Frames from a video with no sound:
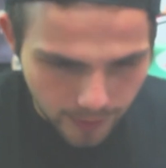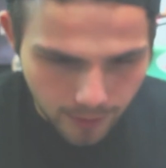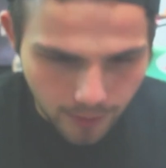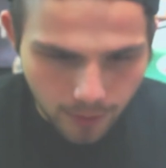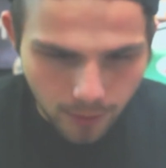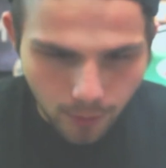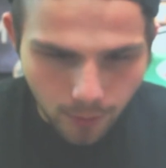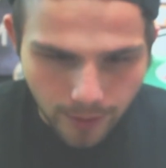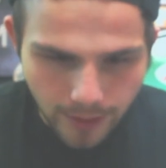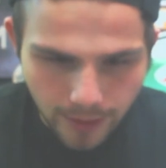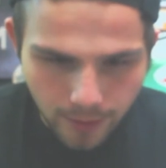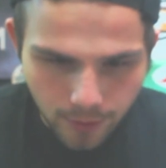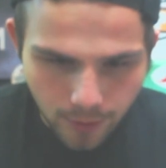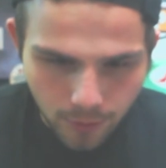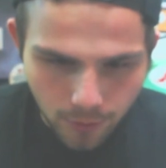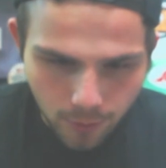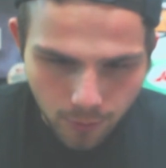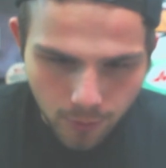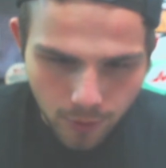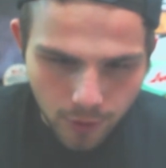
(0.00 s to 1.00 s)
you're going
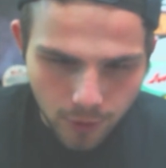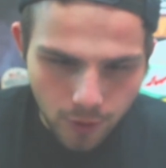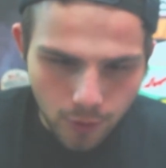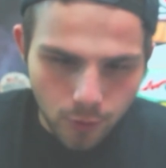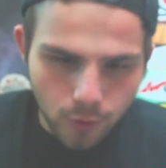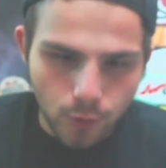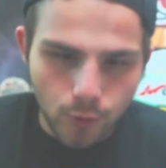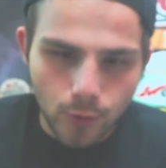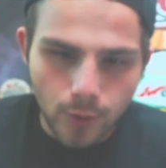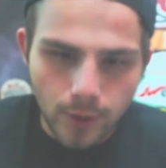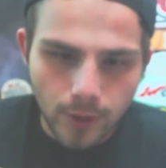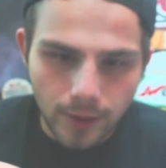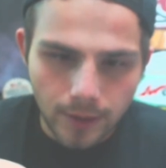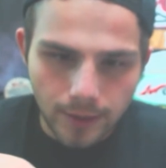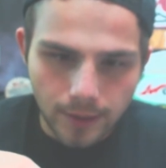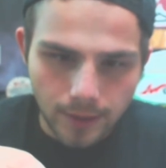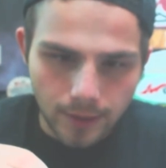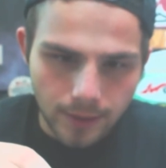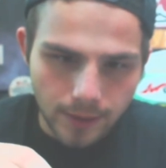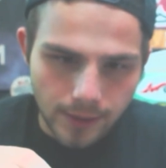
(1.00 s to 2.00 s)
to do
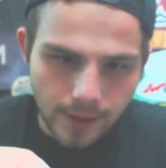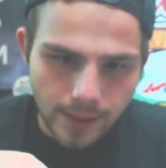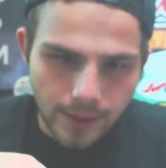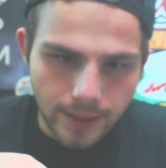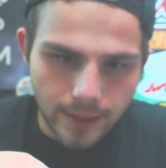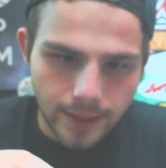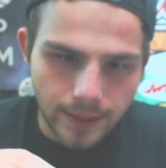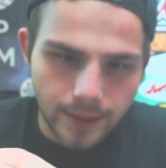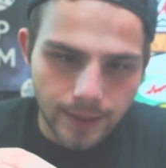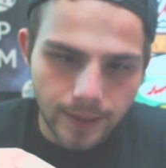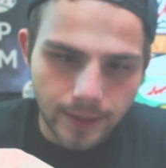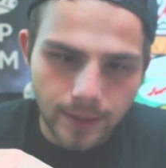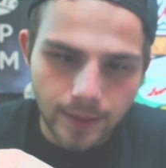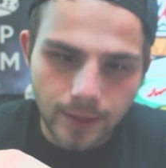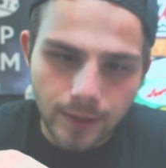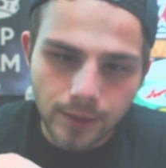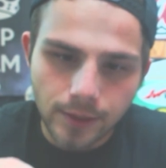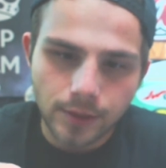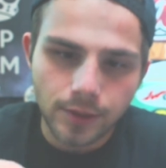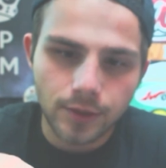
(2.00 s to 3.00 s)

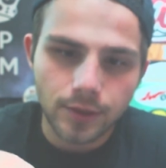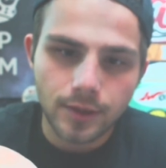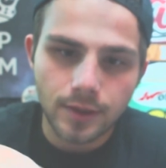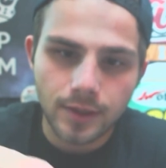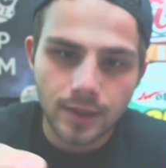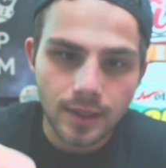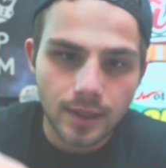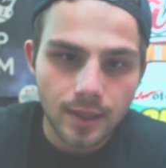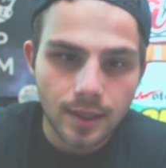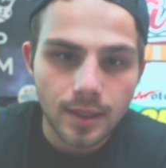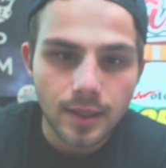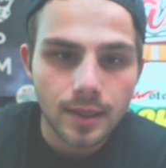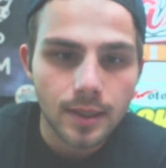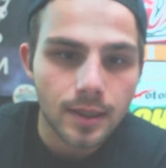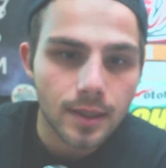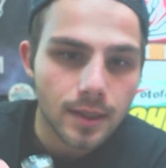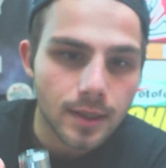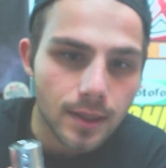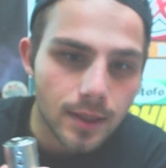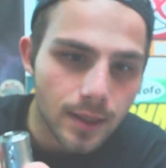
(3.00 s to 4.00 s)
is
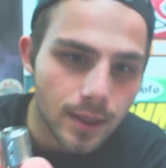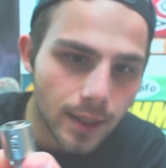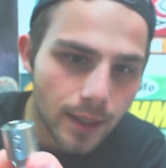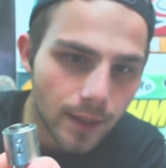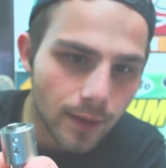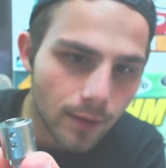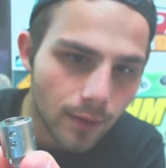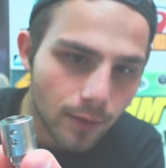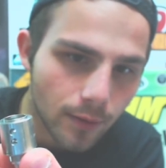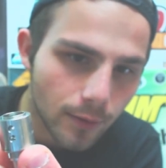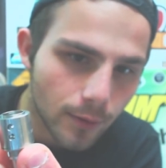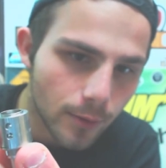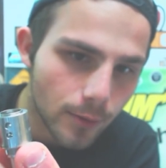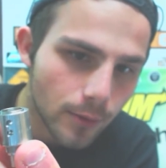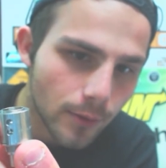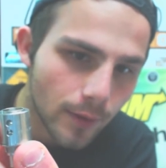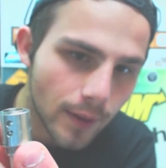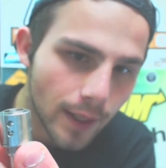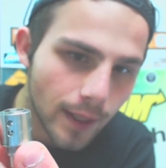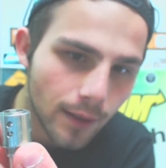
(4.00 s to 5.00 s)
stick it
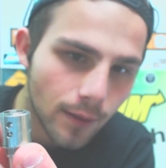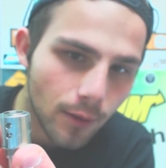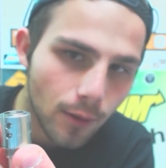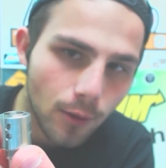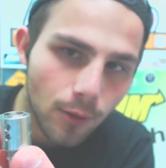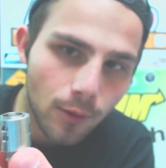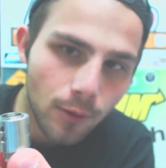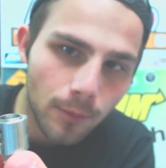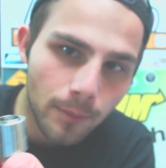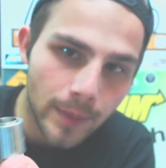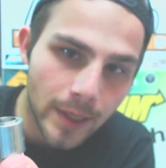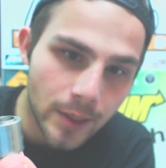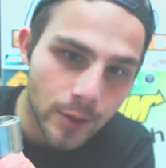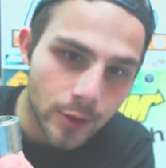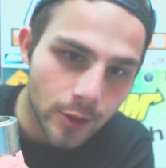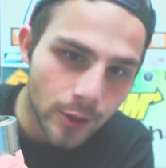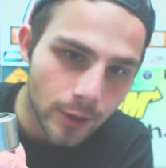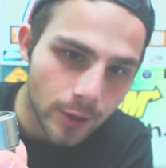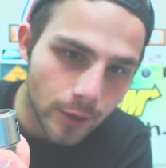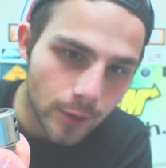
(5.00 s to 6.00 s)
through that hole, make
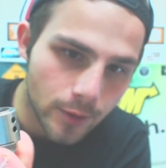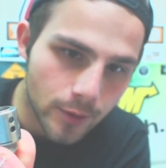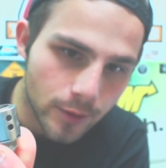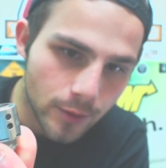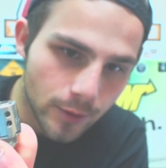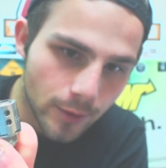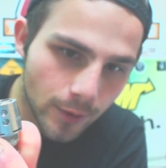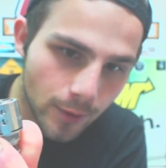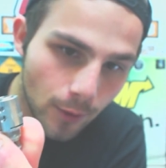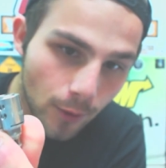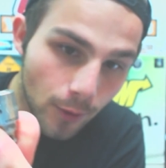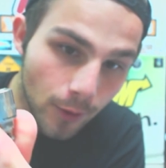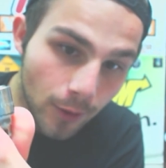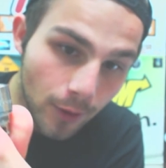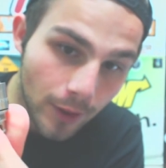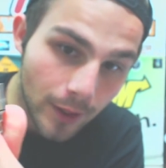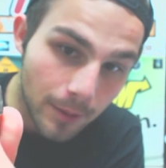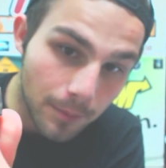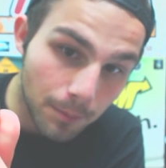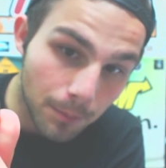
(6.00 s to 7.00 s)
sure it goes through the
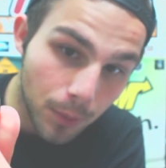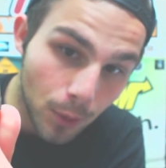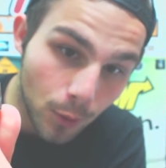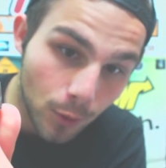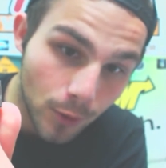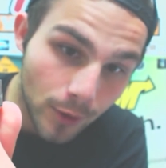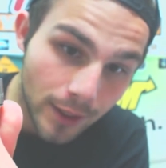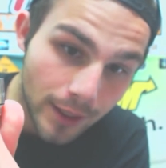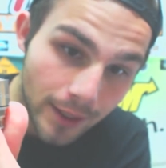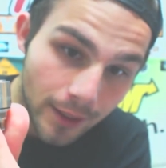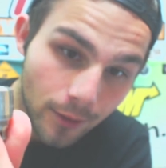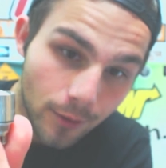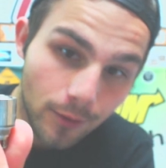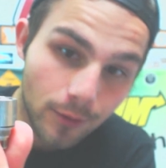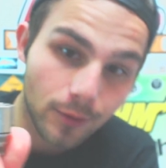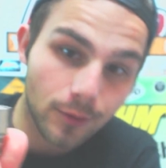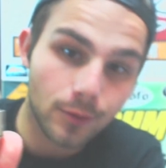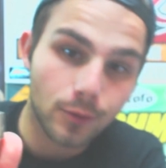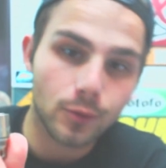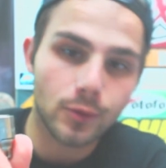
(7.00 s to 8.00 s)
coil, and pull it out
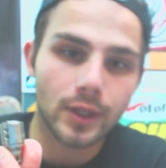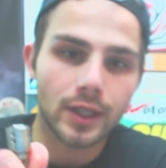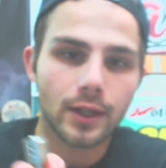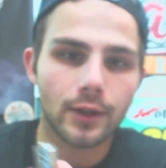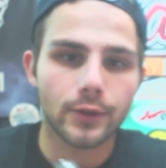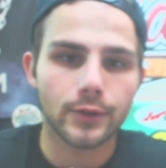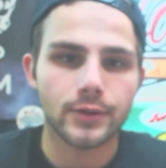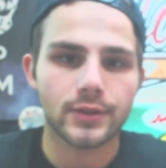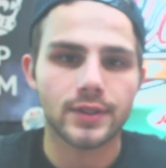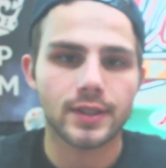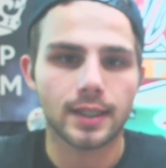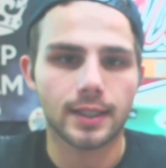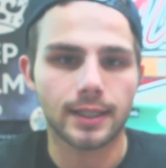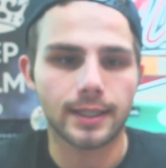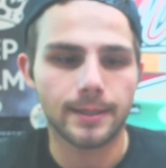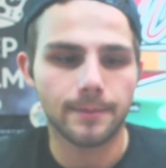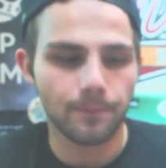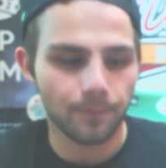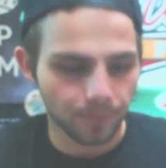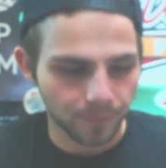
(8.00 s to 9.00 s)
through the other side